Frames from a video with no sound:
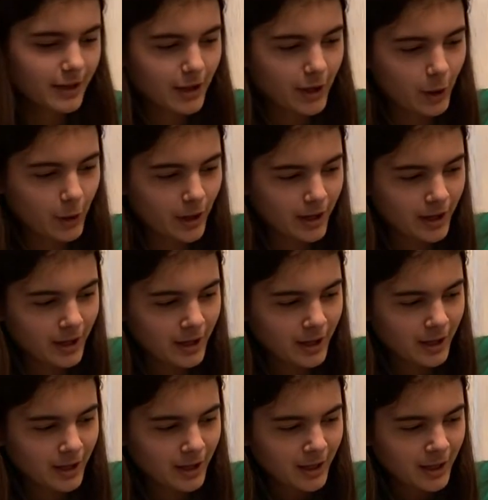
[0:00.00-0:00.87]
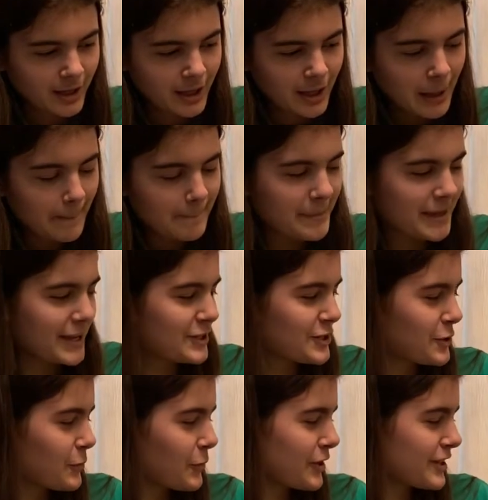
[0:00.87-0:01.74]
Alright.
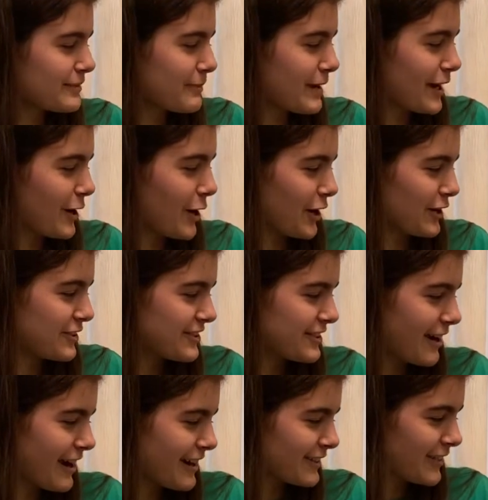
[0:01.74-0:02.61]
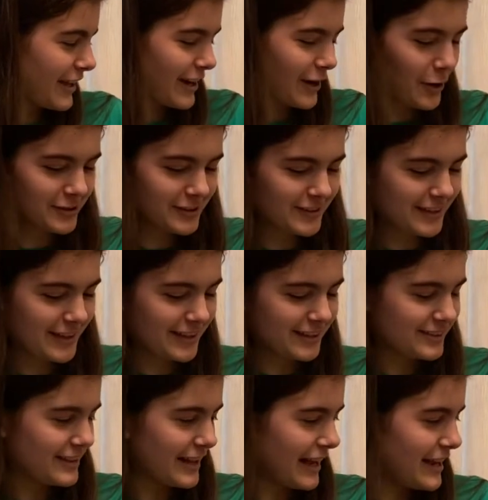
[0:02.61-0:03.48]
Pikachu, where's my cardstock? That goes on the
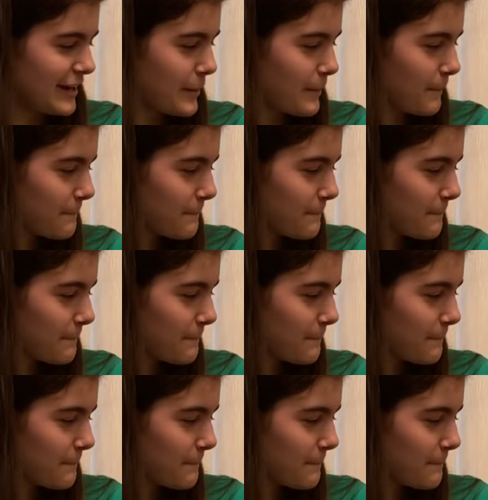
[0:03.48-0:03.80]
inside.